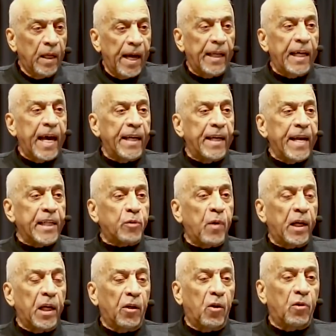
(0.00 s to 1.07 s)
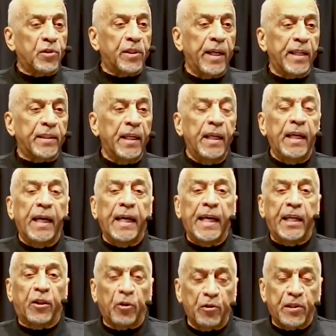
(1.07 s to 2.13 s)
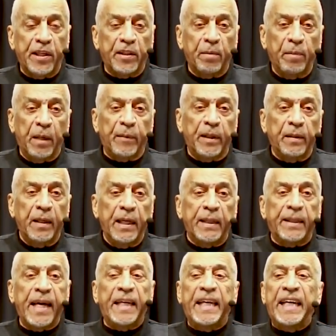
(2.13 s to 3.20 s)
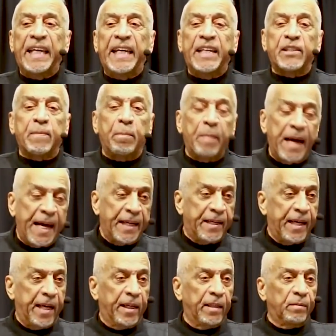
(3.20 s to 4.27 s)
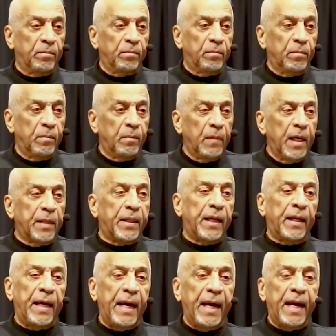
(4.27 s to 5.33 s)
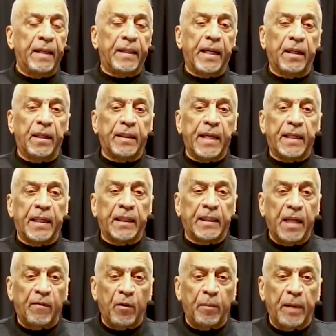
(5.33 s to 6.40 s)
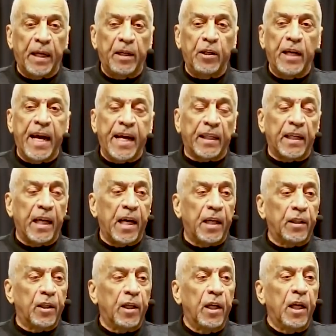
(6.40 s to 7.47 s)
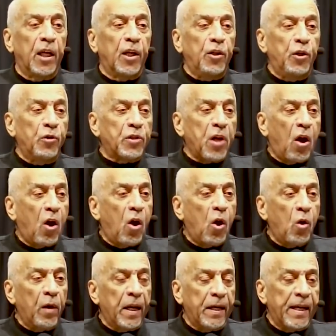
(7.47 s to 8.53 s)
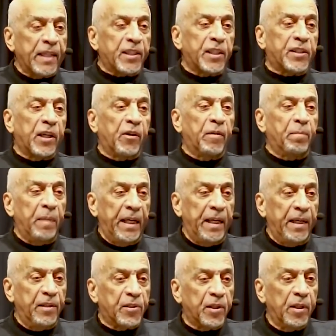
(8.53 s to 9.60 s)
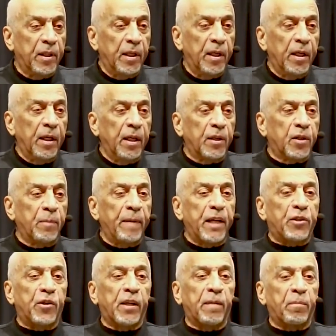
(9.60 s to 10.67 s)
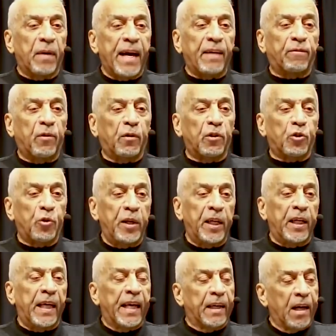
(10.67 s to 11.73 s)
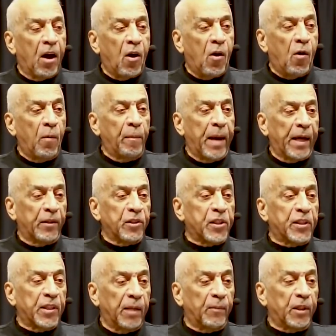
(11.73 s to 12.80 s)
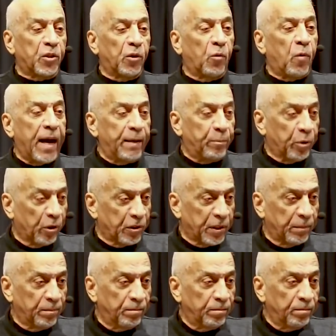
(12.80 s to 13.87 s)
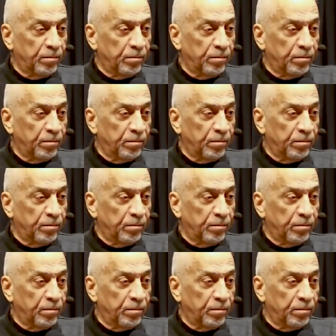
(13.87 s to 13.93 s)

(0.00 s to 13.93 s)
and that's why the law says in the 13th Amendment that it is mandated that the government use all necessary means to make sure that black folk are treated in all manners similar to a white person.